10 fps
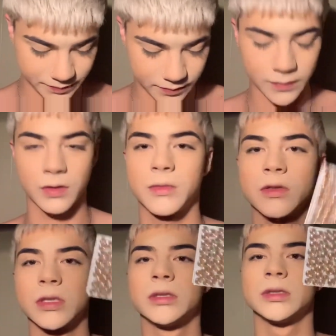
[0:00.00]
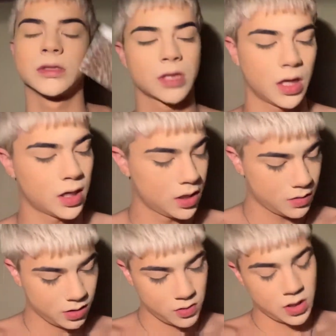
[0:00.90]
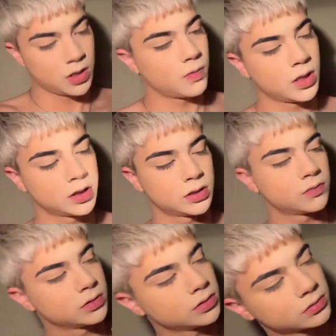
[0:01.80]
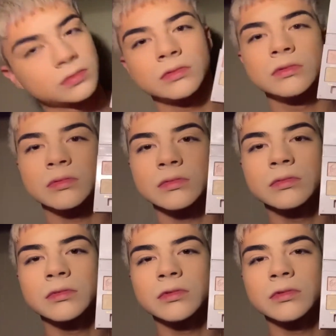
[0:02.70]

So for my eyebrows, I actually like to use a